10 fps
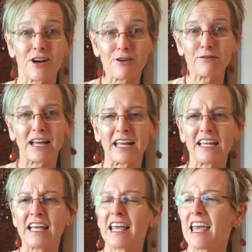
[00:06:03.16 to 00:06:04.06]
hallway.
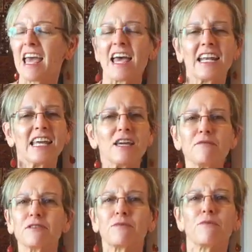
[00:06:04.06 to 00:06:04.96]
And he
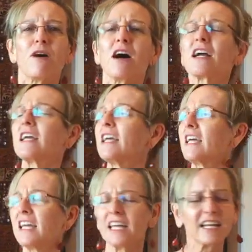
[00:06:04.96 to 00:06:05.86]
was
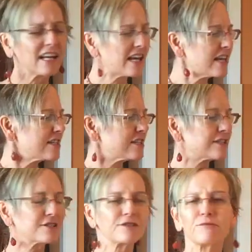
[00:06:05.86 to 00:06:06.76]
walking,
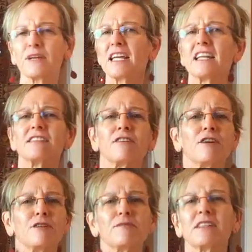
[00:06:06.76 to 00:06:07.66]
just swinging his
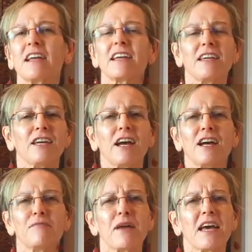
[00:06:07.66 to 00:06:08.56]
arms like a
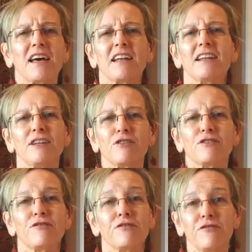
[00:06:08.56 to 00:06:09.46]
young man. And you
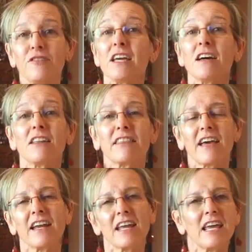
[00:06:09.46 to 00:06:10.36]
could feel
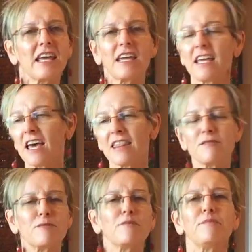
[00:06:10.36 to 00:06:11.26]
that he had
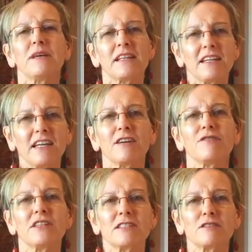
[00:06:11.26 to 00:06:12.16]
the mobility
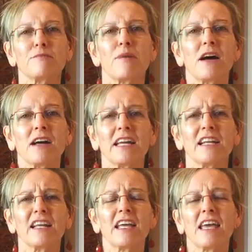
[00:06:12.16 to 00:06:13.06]
of his
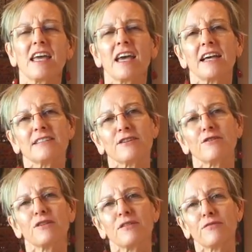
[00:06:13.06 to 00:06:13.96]
spine. And
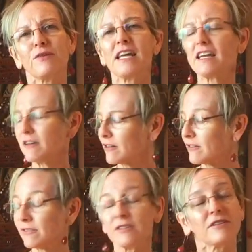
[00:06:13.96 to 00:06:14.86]
so if we
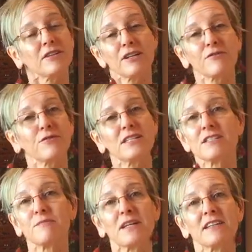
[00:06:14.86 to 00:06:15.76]

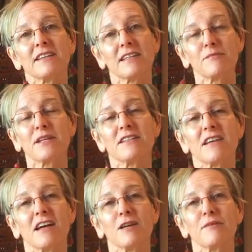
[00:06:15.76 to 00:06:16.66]
just spend a little bit of
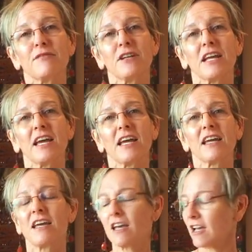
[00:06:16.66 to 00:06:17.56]
time every day